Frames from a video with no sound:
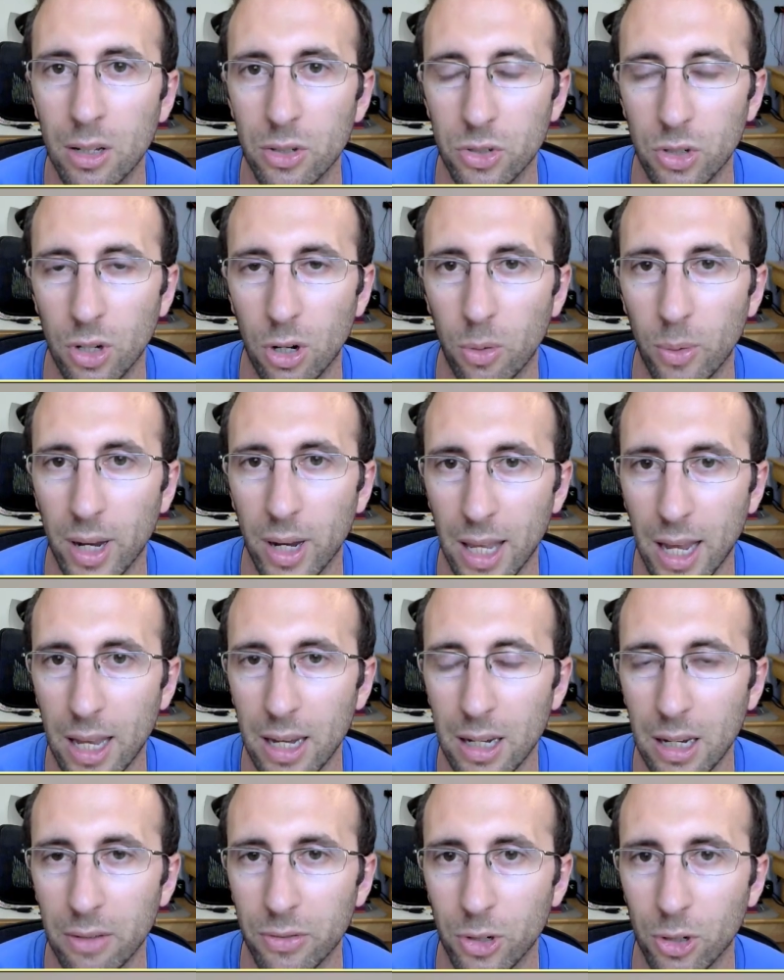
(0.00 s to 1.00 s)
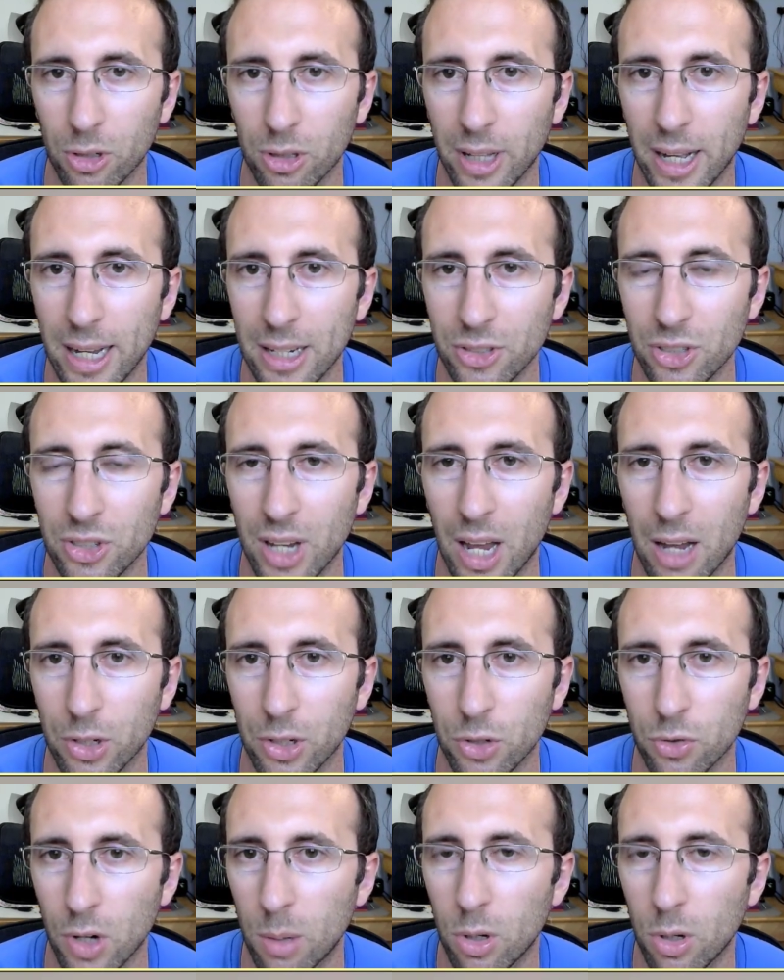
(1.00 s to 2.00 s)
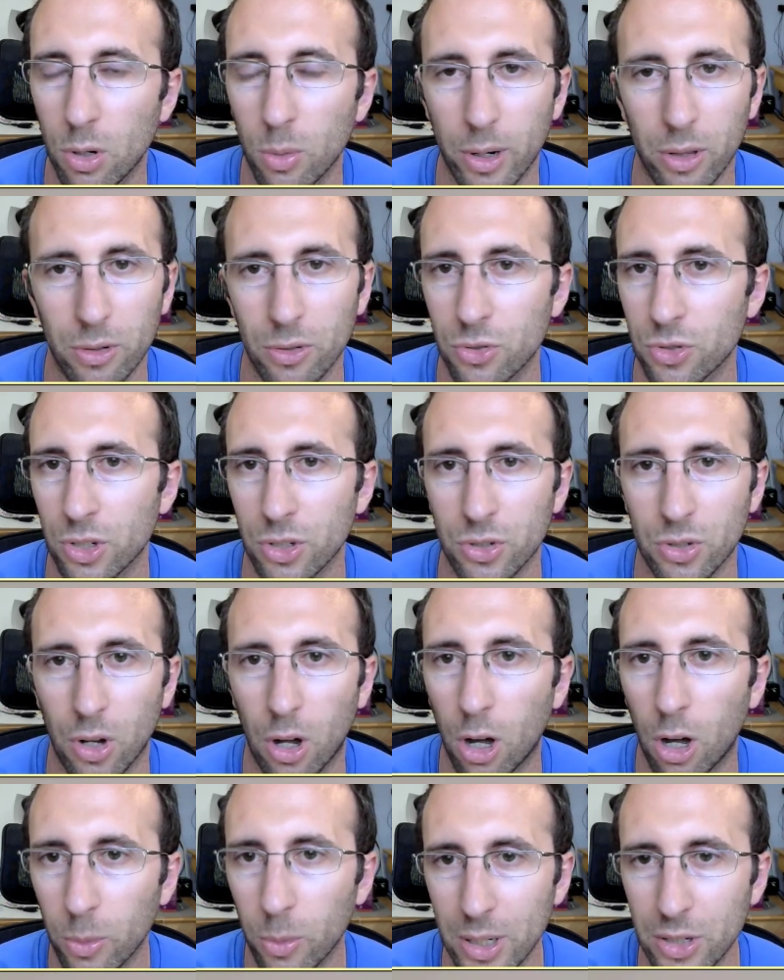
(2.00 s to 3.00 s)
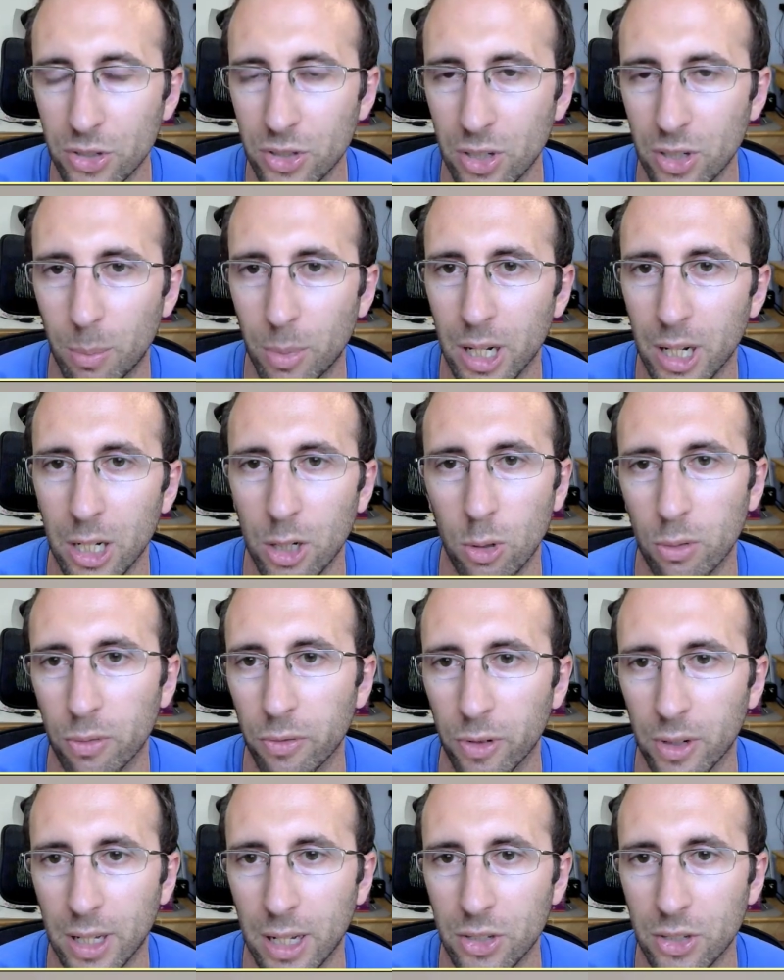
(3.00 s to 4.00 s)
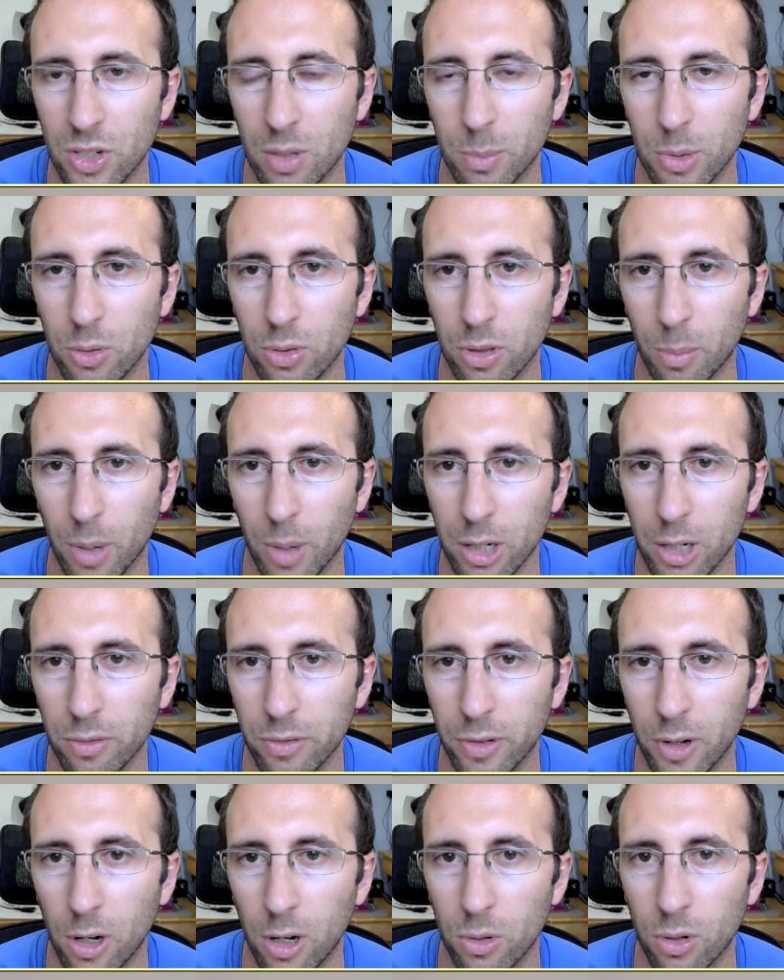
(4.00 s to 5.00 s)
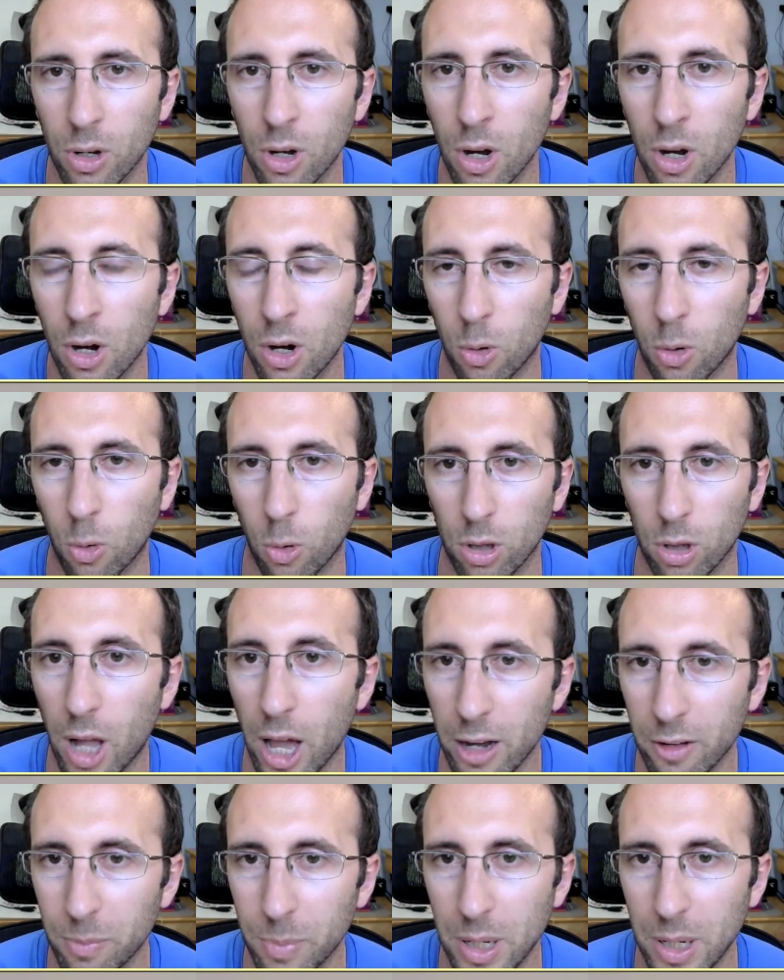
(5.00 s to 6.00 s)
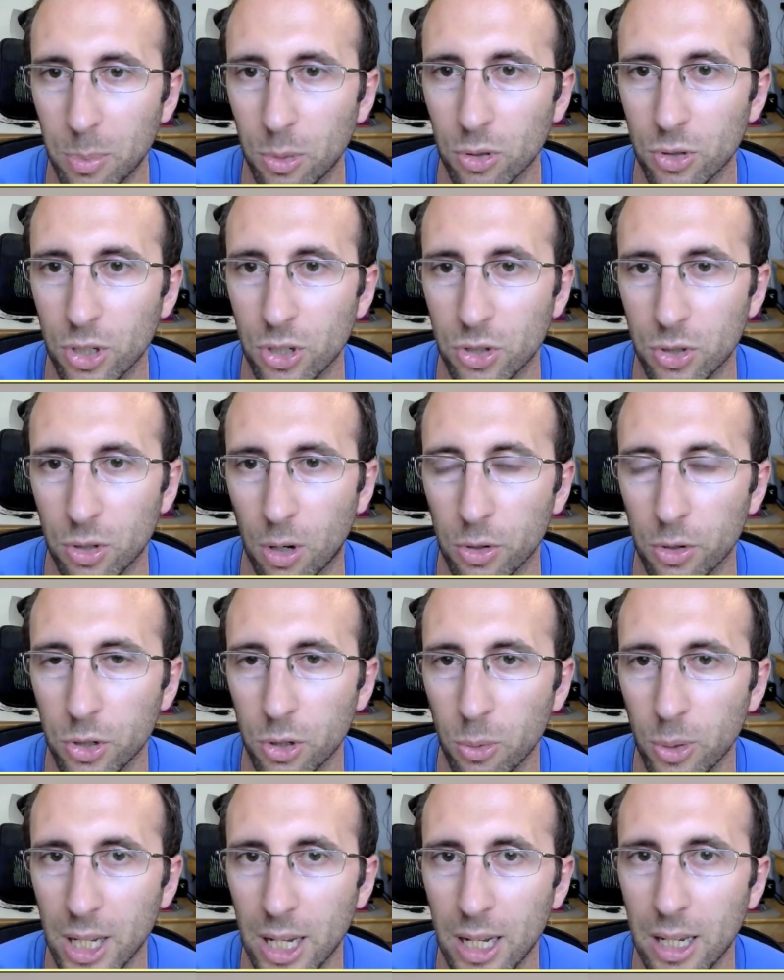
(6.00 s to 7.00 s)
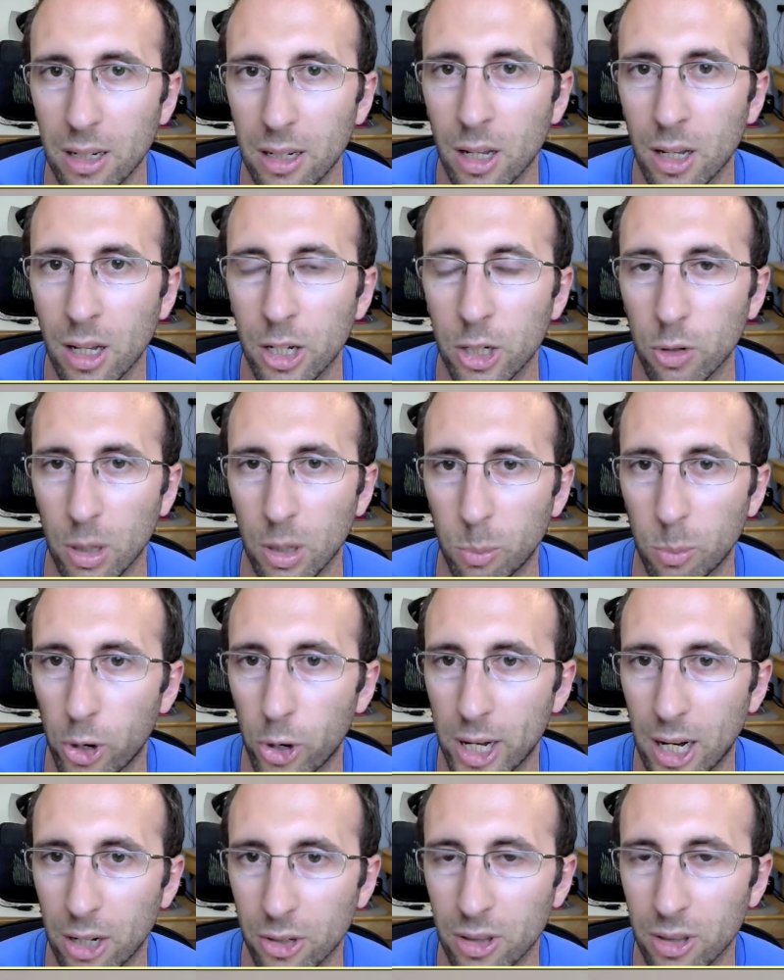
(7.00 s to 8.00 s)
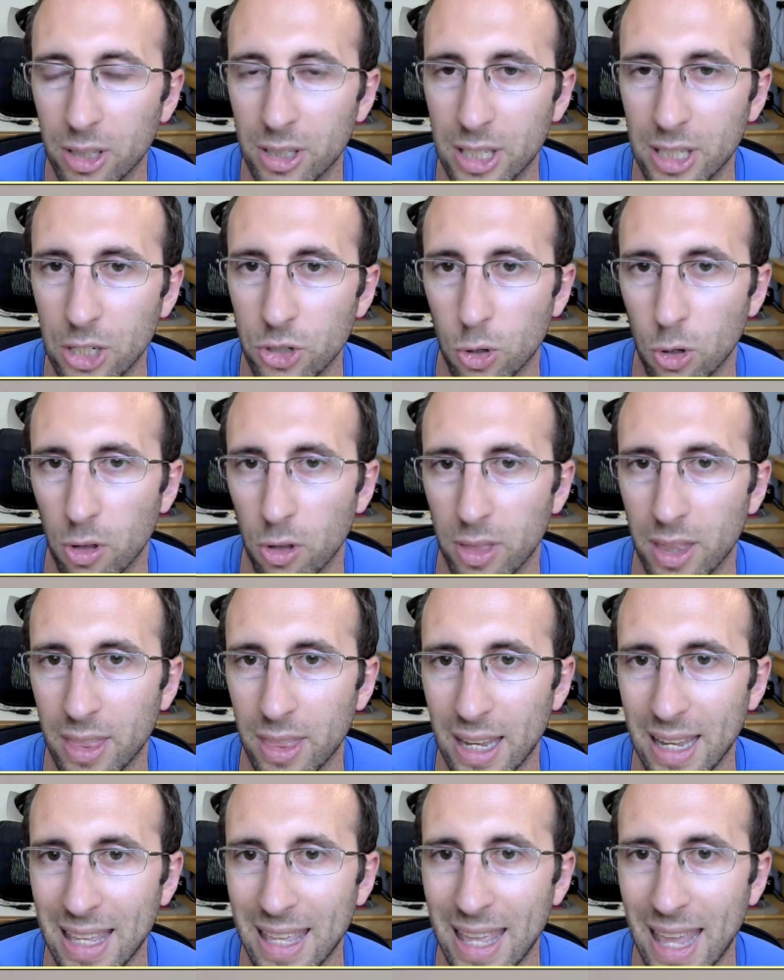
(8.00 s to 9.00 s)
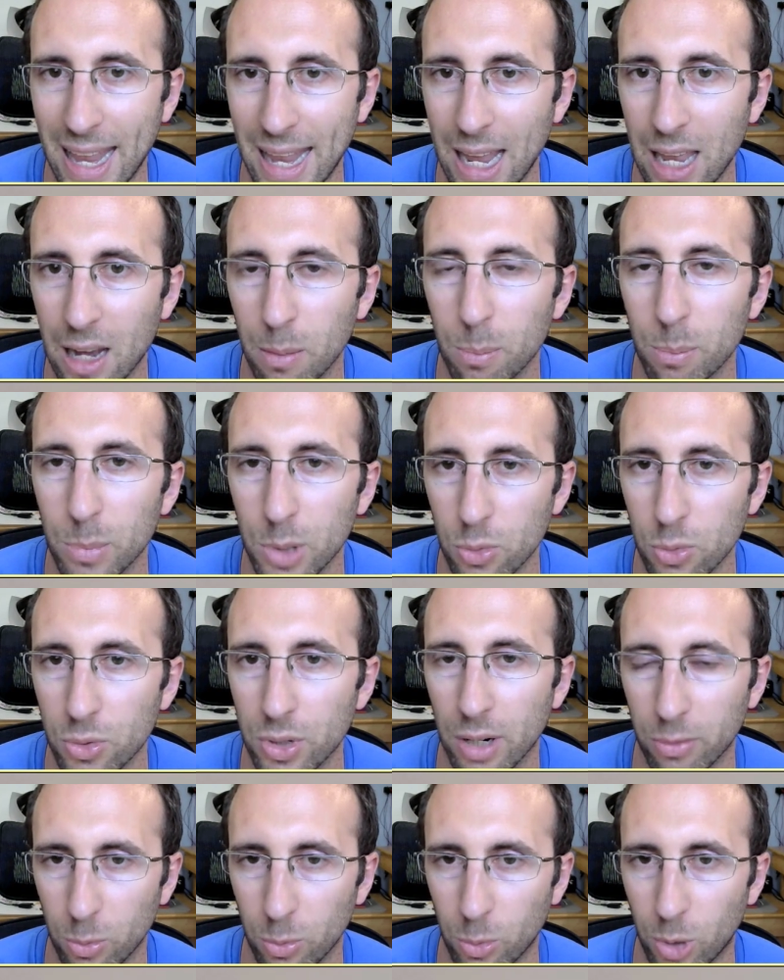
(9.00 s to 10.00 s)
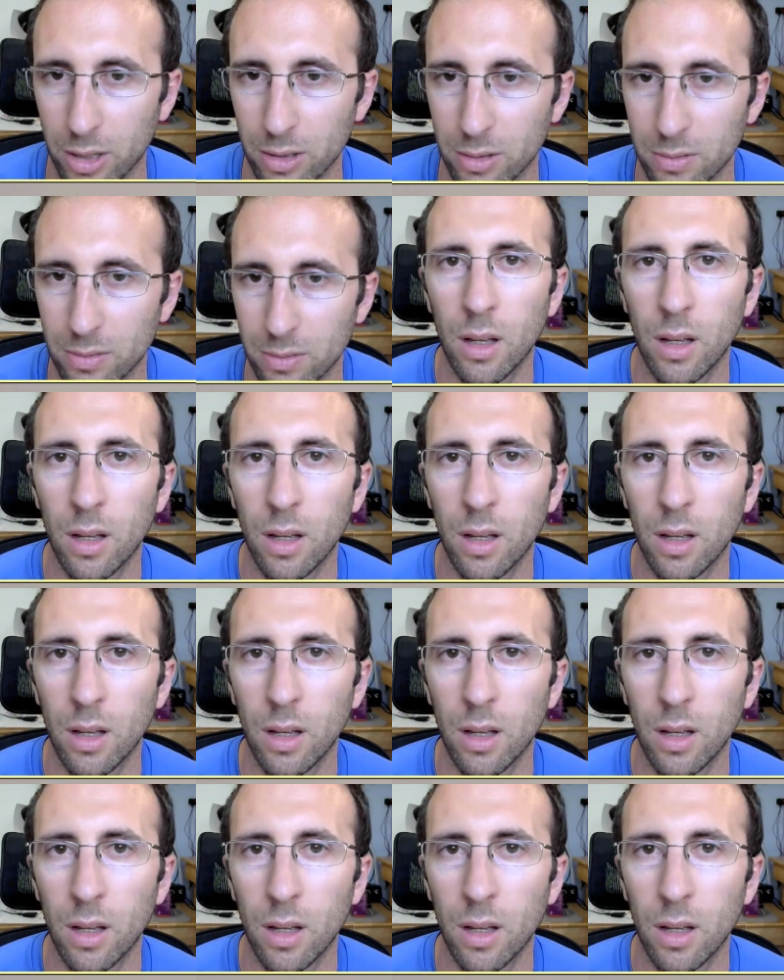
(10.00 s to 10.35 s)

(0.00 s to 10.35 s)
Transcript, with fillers: So again, if your class is having trouble where there's just always somebody who forgets to mute their microphone, or a lot of people just aren't doing it, you can point out to the teacher that they can mute everyone.